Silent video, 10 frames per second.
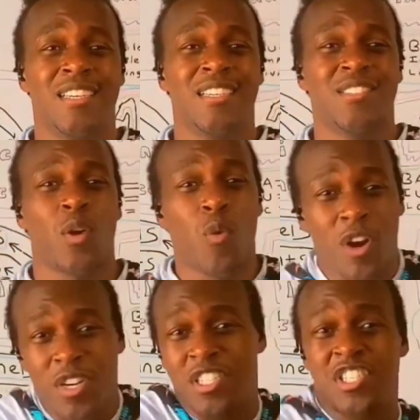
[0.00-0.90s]
So we're
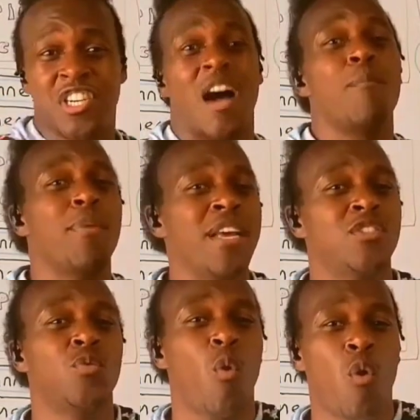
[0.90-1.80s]
going to jump
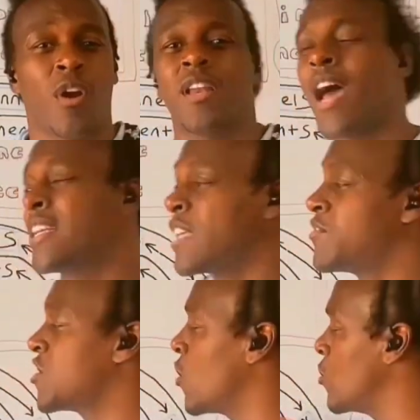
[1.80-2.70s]
into organize. I've
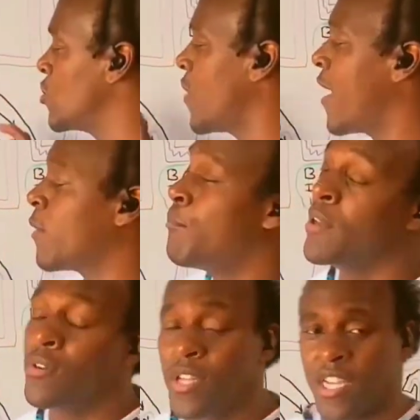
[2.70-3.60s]
showed you how to
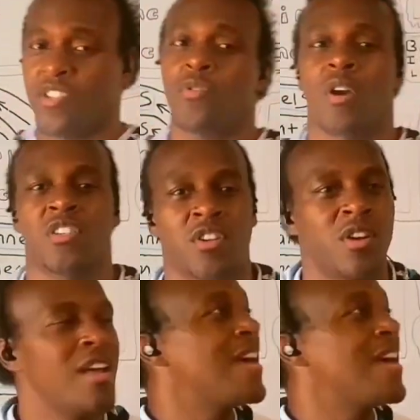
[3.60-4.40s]
build that structure.